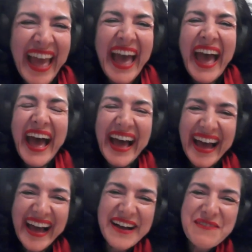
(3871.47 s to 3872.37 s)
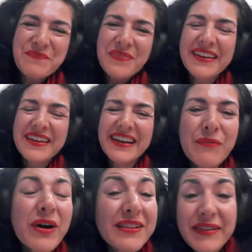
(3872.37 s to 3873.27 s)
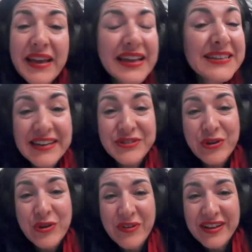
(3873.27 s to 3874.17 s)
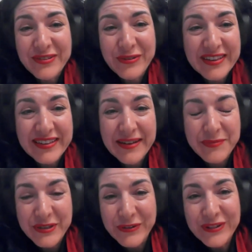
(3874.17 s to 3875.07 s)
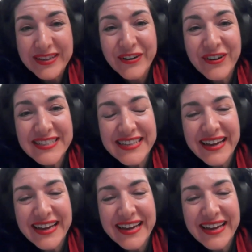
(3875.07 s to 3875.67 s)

yeah. Um, well, yeah, international human rights law says absolutely not.